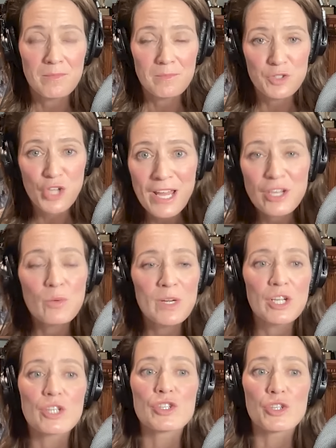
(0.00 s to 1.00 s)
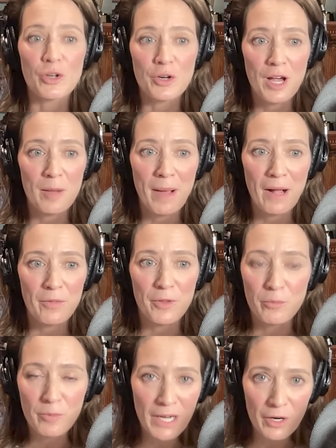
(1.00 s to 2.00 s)
genuine concern about the
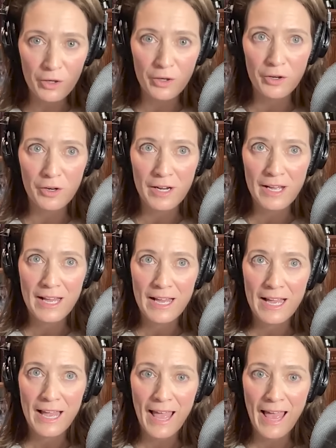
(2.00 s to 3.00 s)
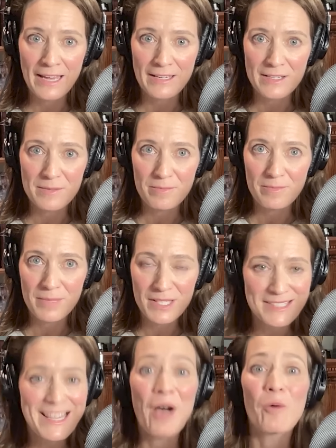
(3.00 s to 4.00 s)
rigor and
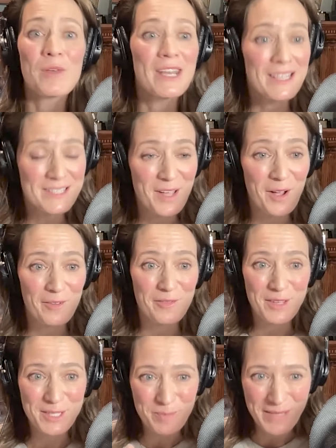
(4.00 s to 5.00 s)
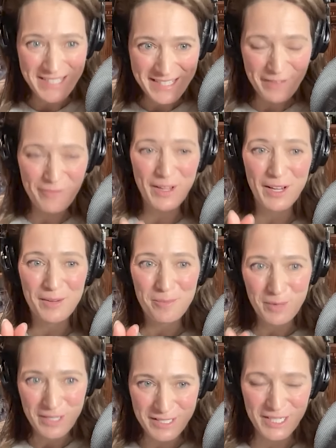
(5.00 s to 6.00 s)
soundness of the specific
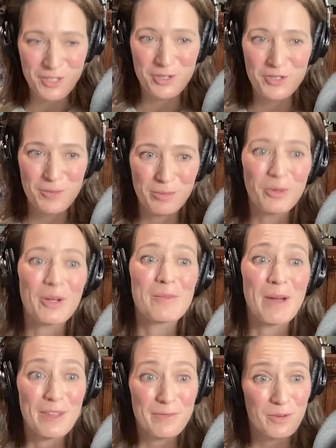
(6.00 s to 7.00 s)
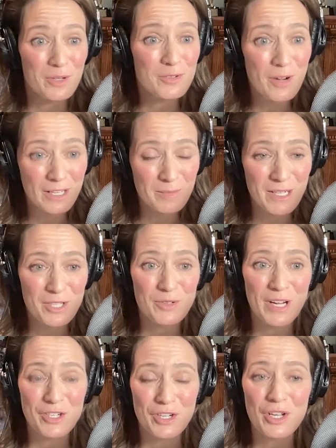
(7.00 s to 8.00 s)
procedures deployed by the Food and Drug
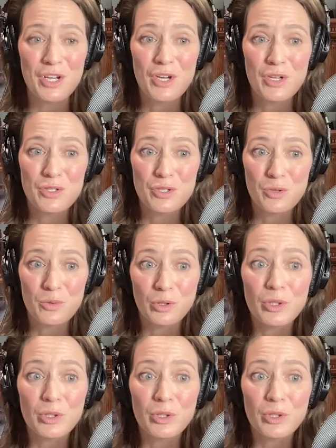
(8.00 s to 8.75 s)
Administration to